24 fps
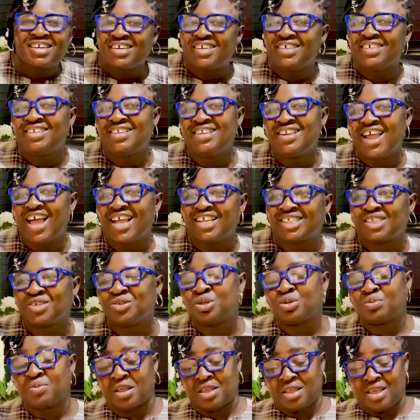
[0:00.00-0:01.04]
Goodness
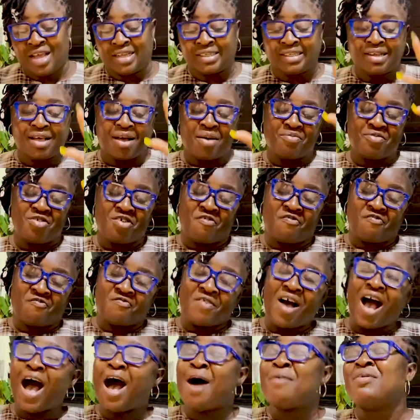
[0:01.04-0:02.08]
Usman. Yes, I'm your
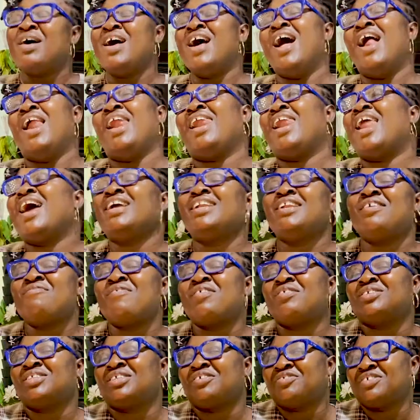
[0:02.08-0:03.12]
fan, Lady
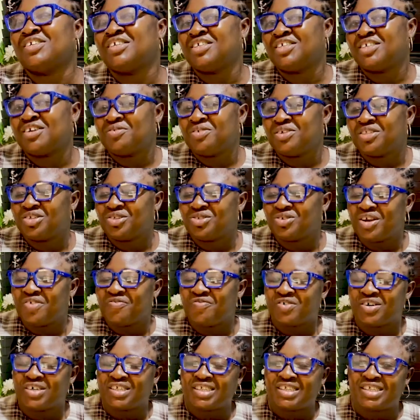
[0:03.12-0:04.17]
Rose of Nigeria
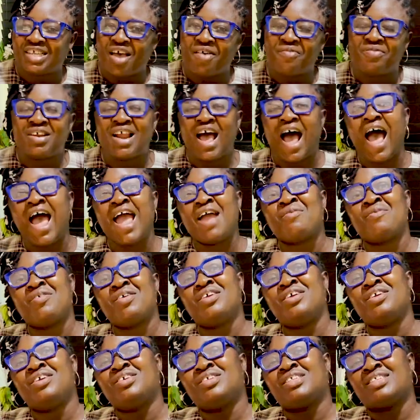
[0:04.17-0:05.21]
24/7. I
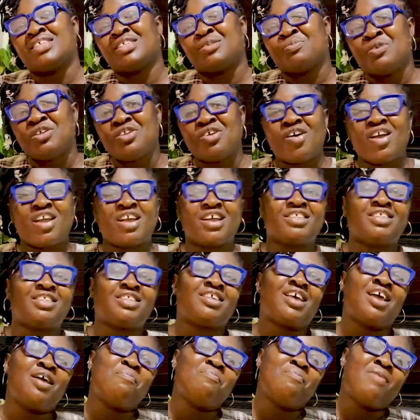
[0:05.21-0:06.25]
want to use this video again to
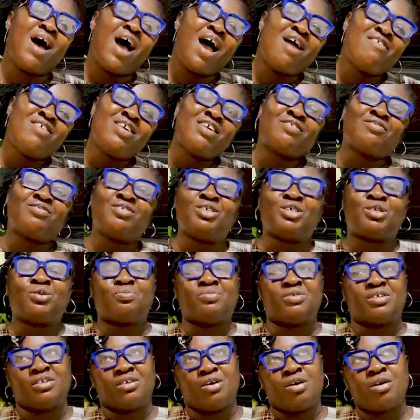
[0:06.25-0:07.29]
say Merry
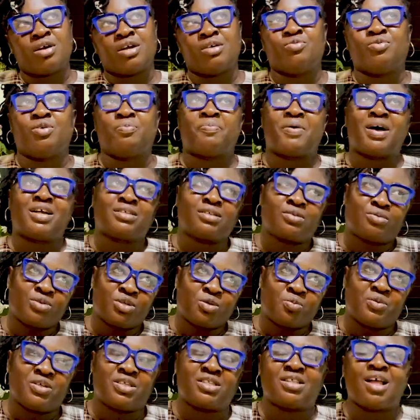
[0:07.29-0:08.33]
Christmas. Okay, we're past
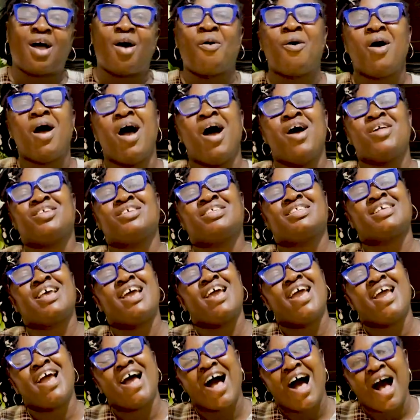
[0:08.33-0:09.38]
Christmas now. To
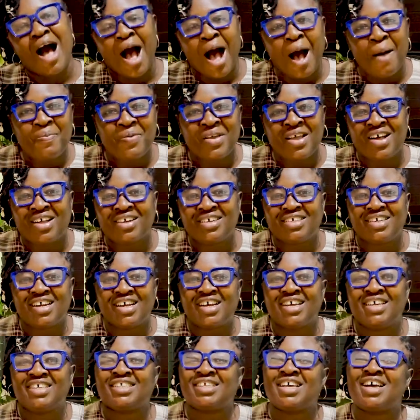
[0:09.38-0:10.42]
say Happy
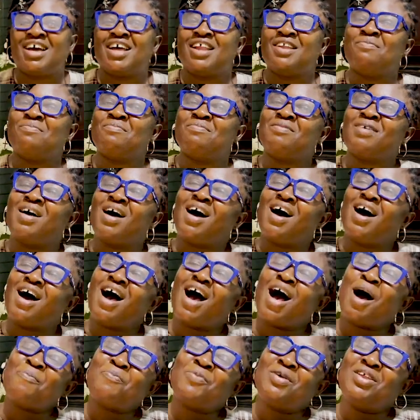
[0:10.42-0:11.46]
Holidays and
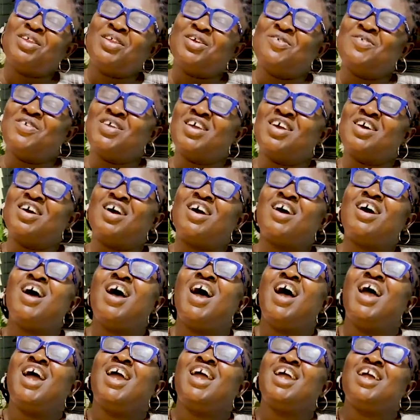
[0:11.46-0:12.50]
Happy New Year
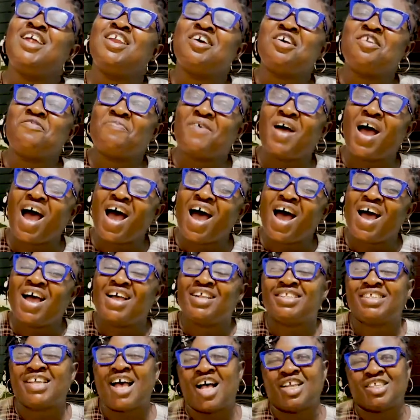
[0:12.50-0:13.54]
in
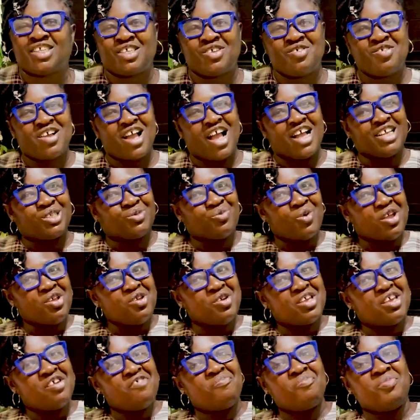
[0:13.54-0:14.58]
advance. I'll see you guys when
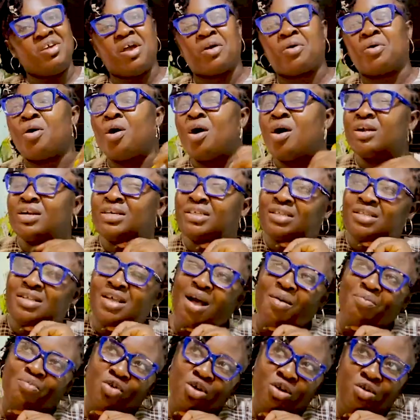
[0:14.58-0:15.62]
you give me a call. Honestly,
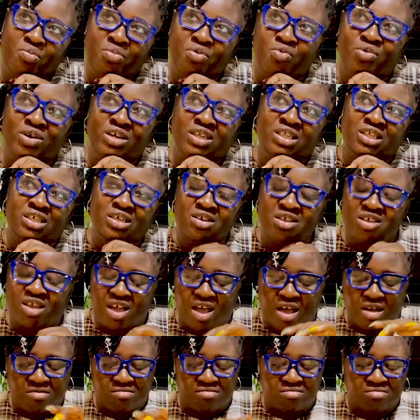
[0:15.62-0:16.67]
I'm going to be waiting
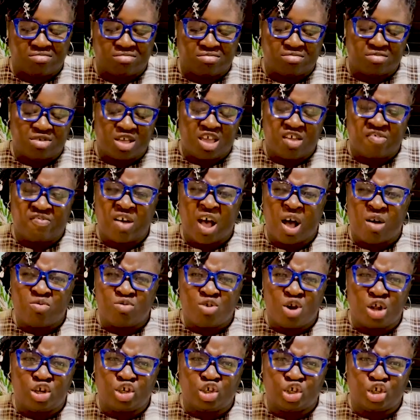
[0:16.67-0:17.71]
here. In fact, I will
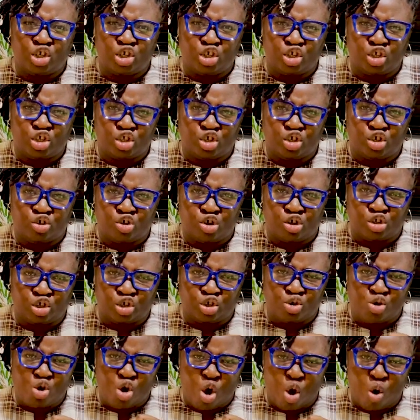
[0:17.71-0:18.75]
not drink this tea
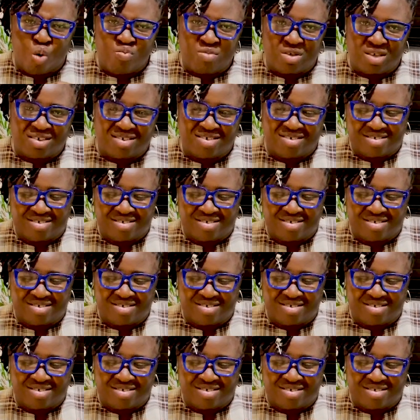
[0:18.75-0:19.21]
until you call me.